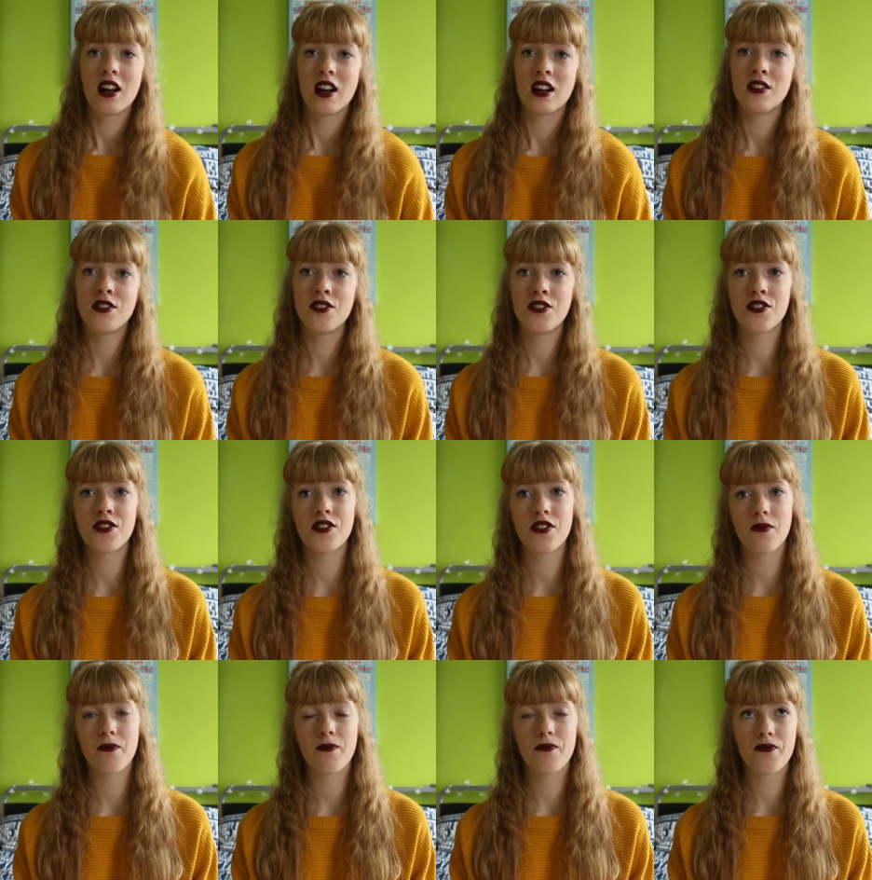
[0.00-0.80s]
And
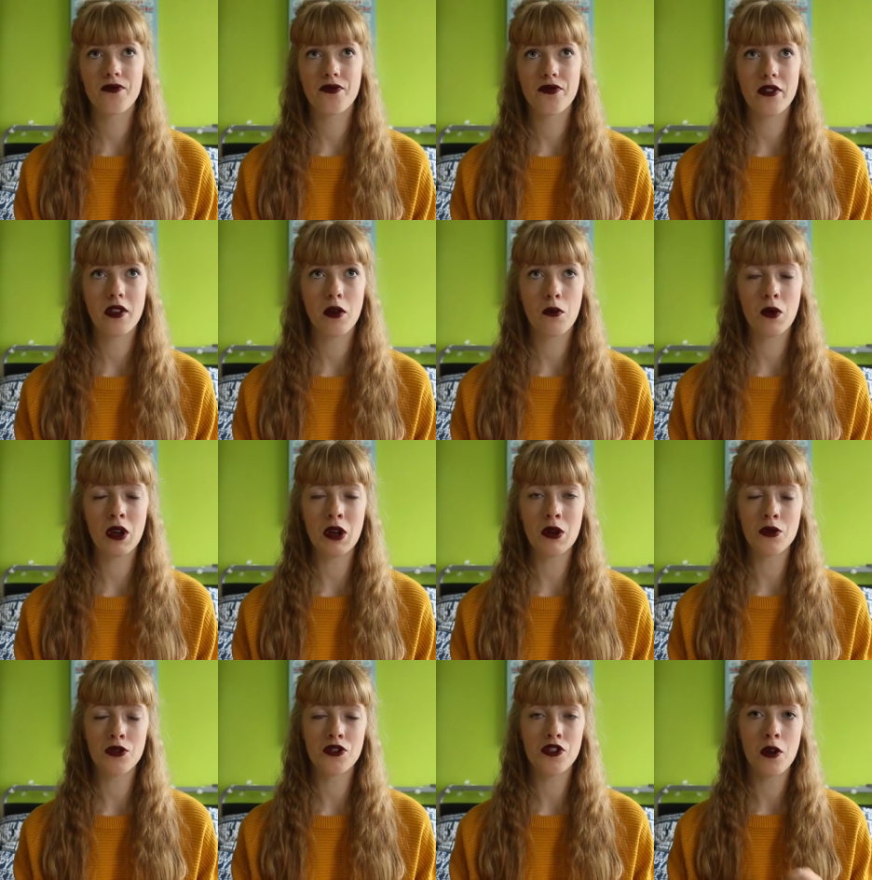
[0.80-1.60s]

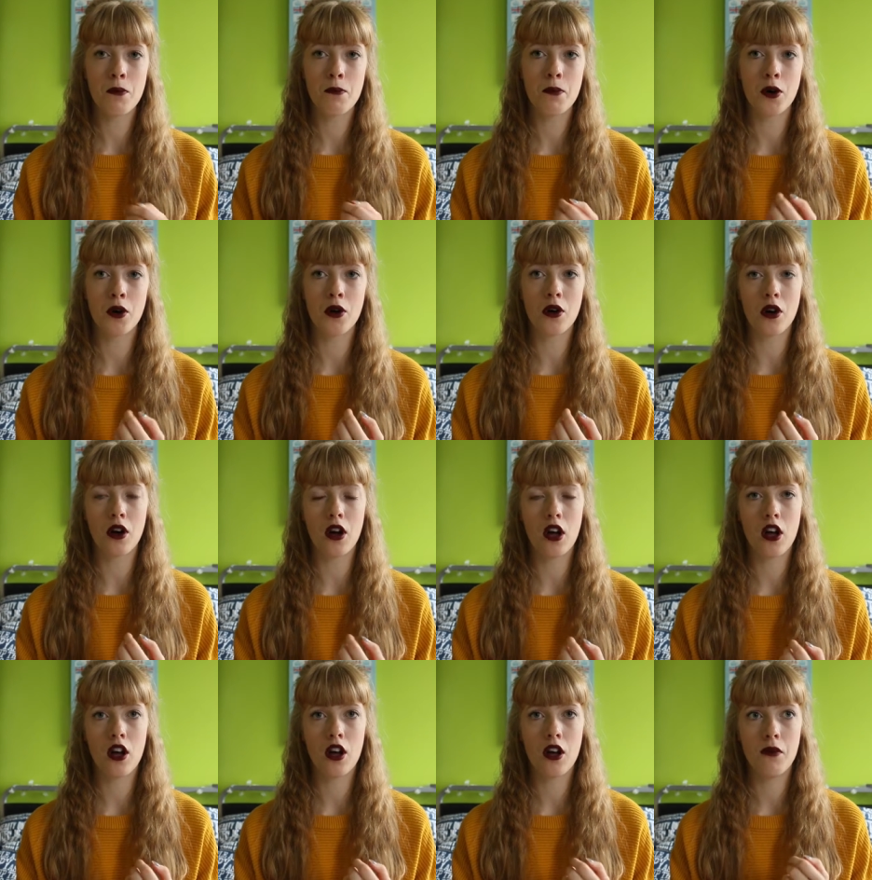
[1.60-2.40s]
we also bought
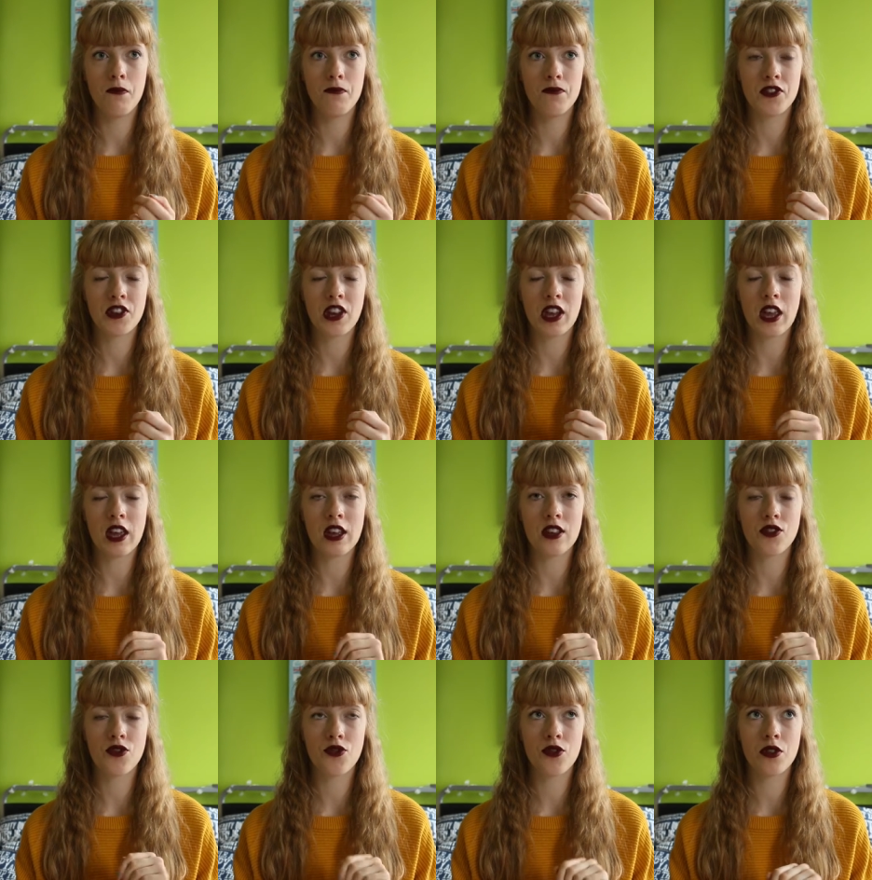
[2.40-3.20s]

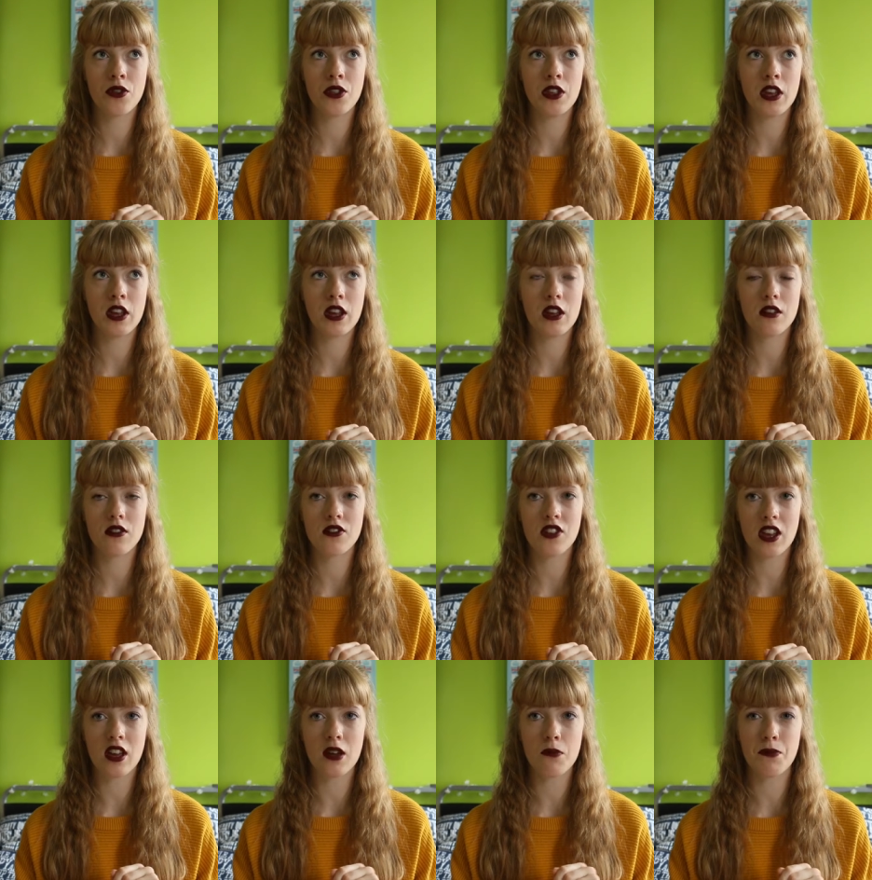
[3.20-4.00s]
tickets for
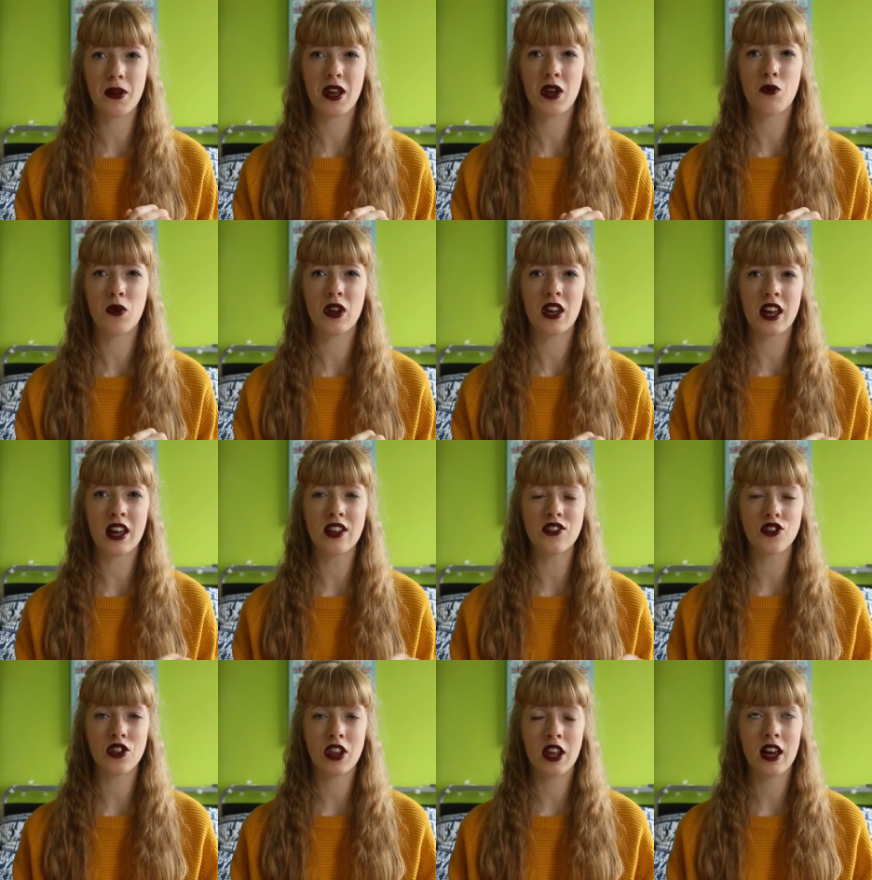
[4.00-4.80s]
it's like a big
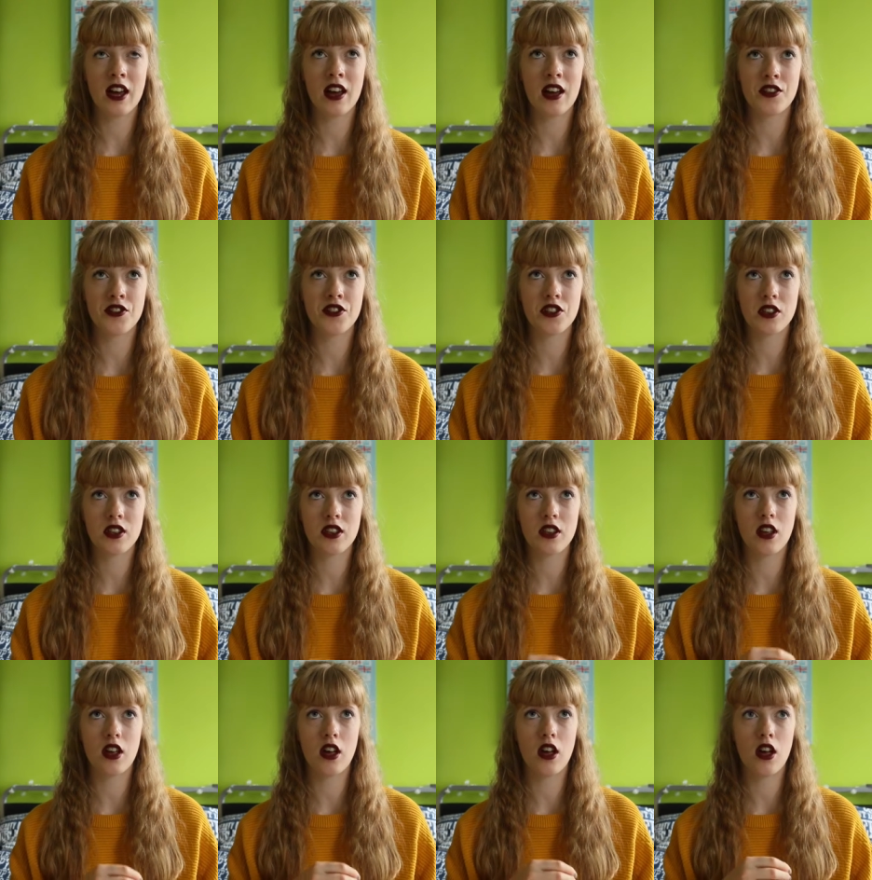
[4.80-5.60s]
weekend, so they had
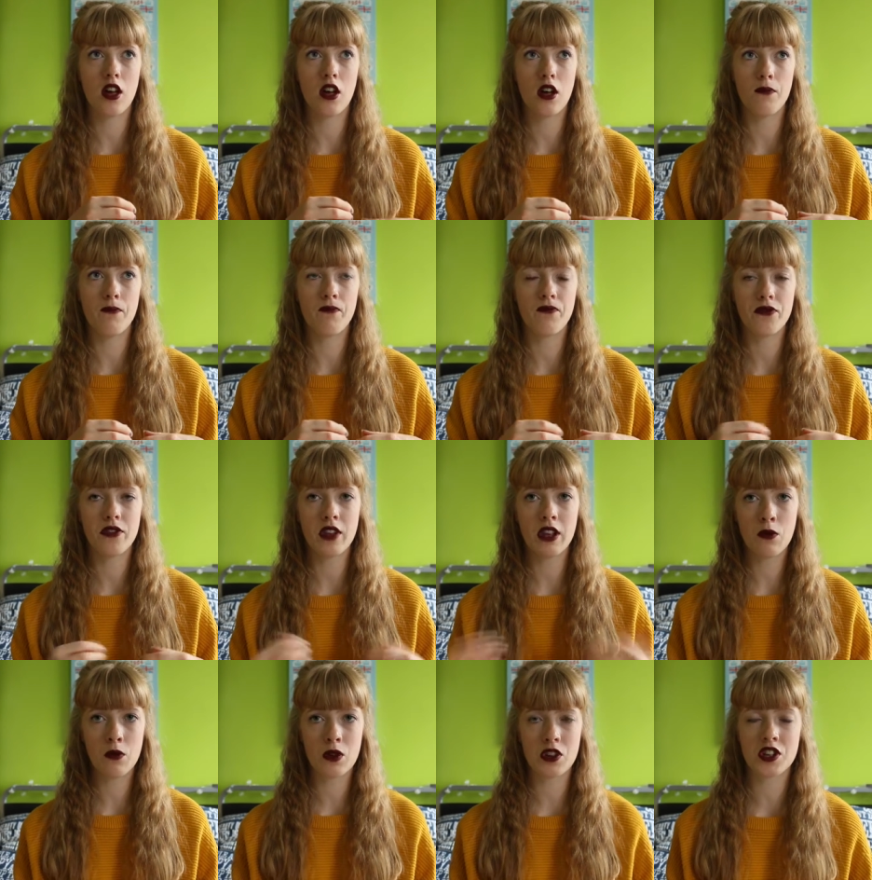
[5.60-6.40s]

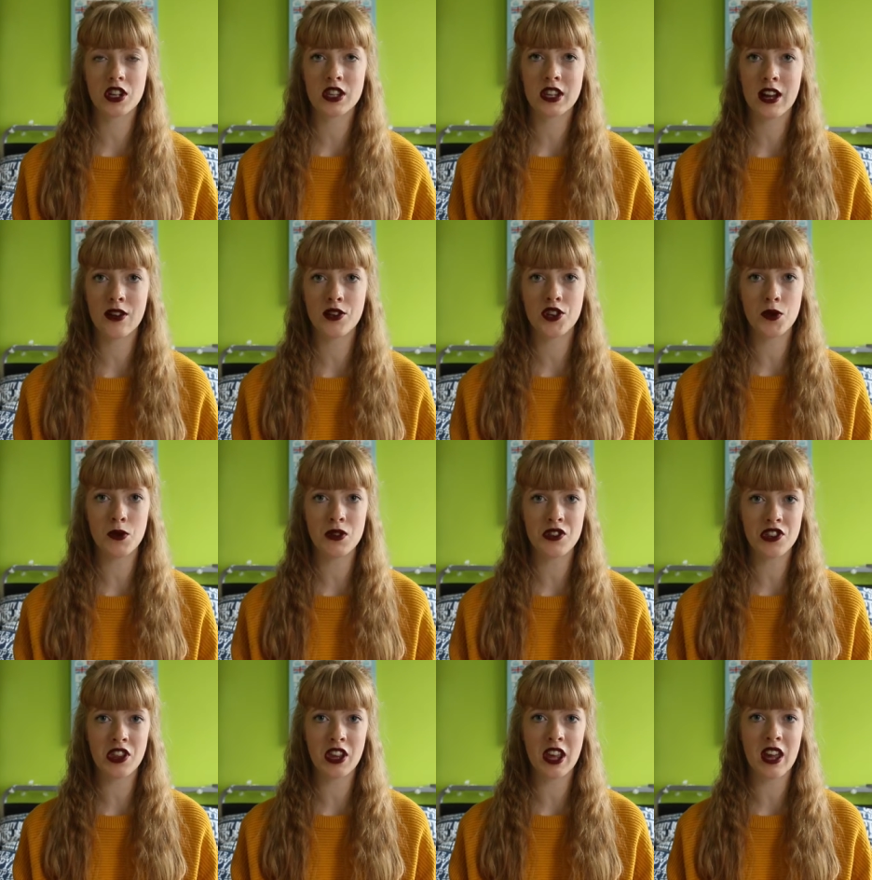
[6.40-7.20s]
which allowed you
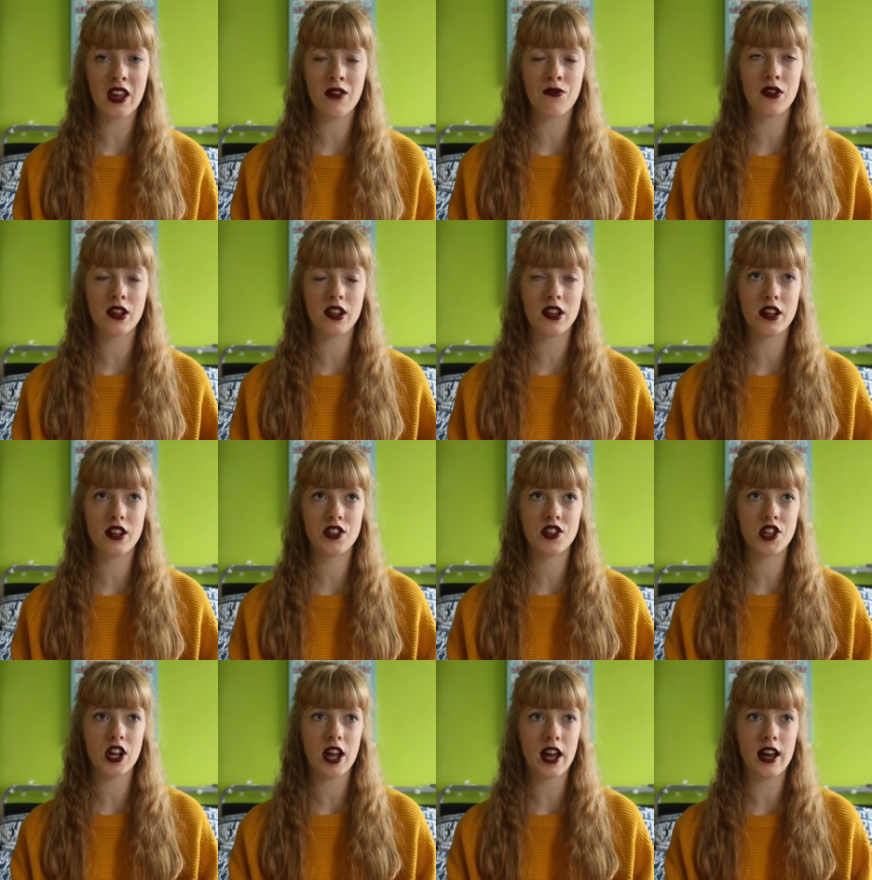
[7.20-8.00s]
into the gay
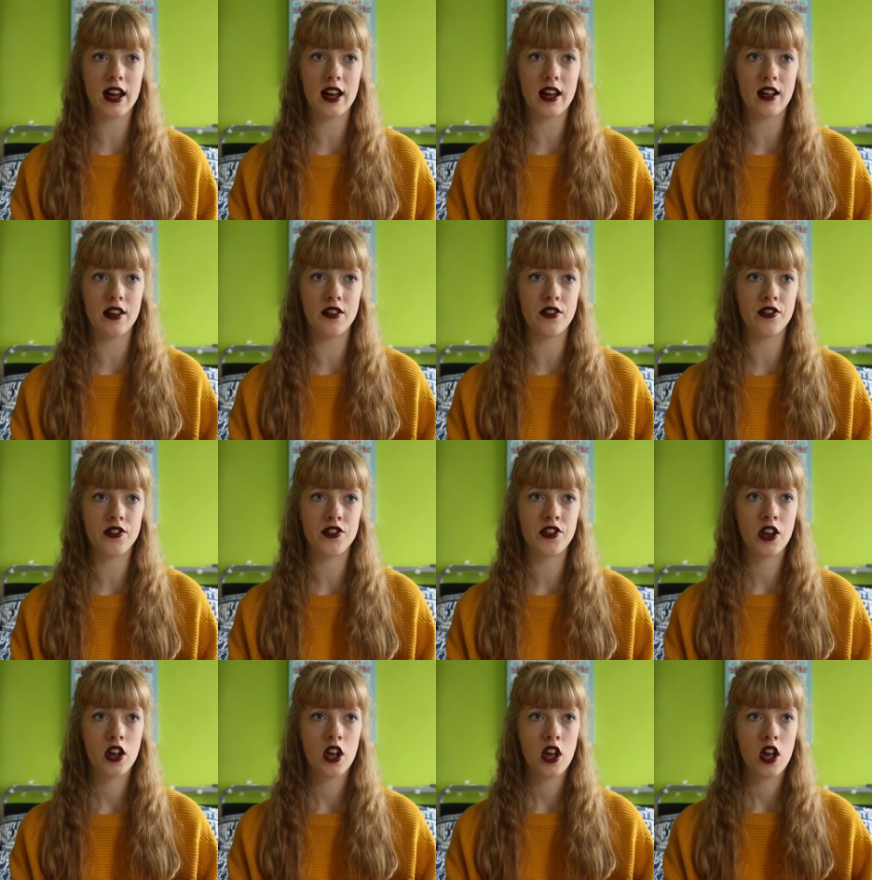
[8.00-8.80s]
village, and